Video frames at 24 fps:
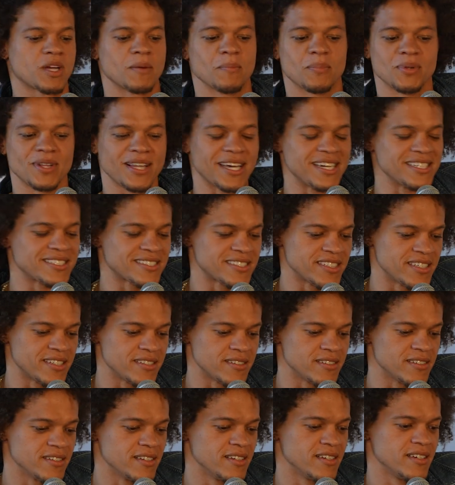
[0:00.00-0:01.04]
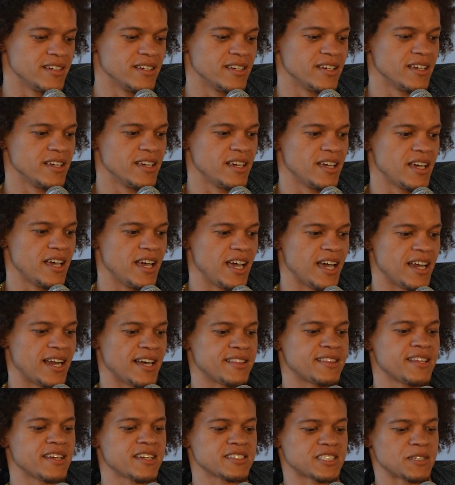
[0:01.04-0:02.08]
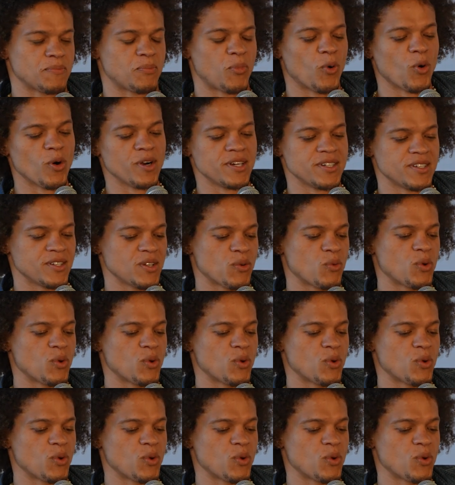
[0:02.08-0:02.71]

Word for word: complacent. And I think it's important